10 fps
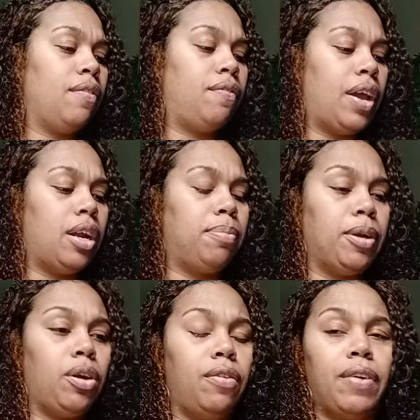Fed up and
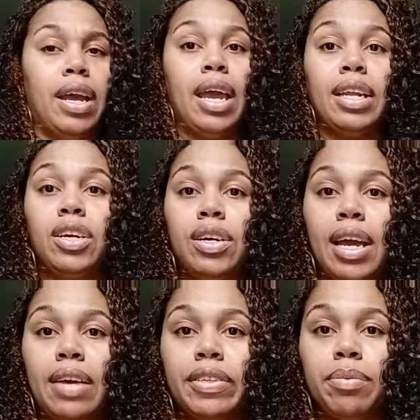girl fight. And it could
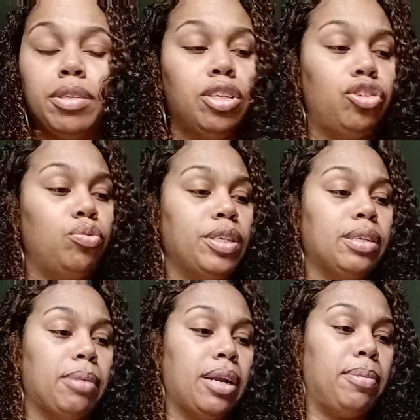have something to do with
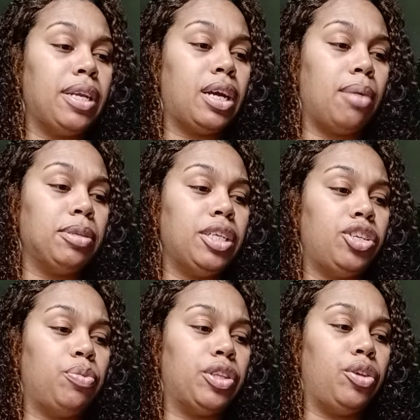somebody being in
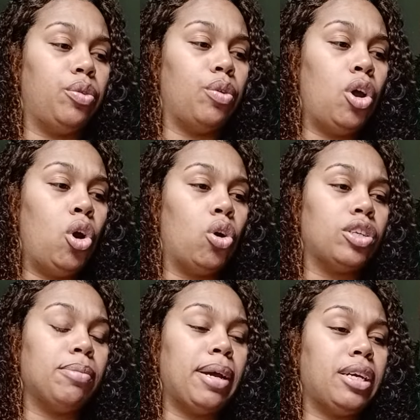competition with you or
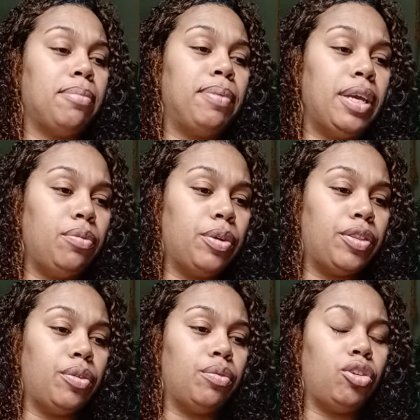somebody competing with
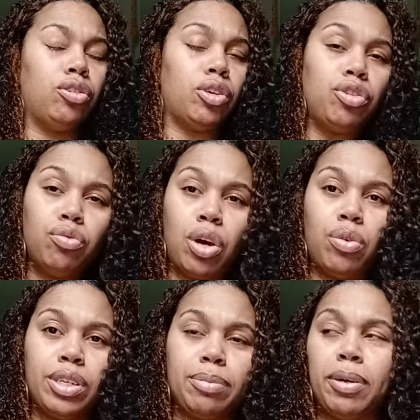you. So you know who
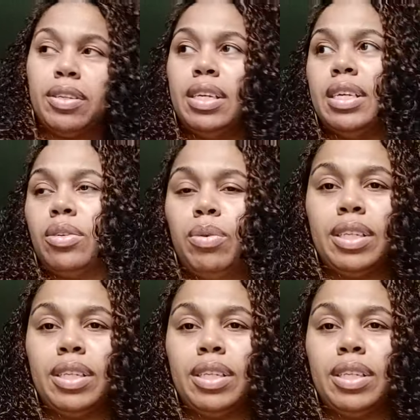this person is. One